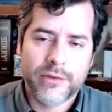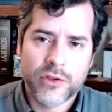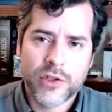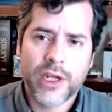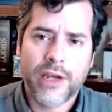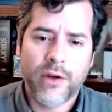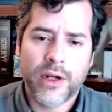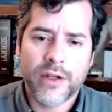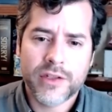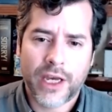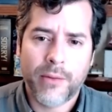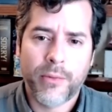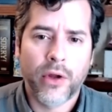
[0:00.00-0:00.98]
give you an
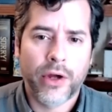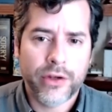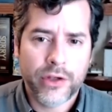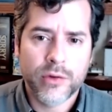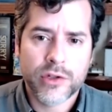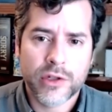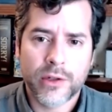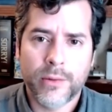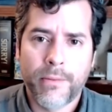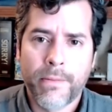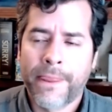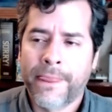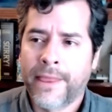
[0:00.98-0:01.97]
example on YouTube.
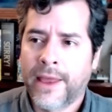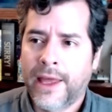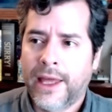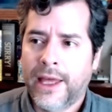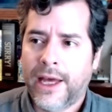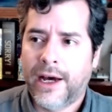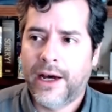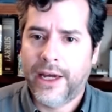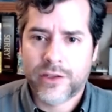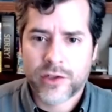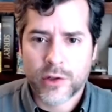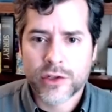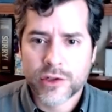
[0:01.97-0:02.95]
It
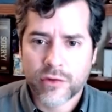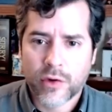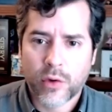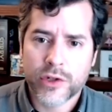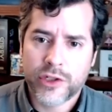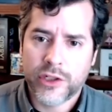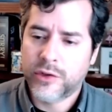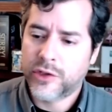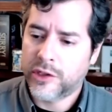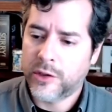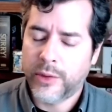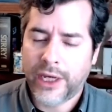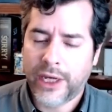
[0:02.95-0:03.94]
searches, of course, YouTube.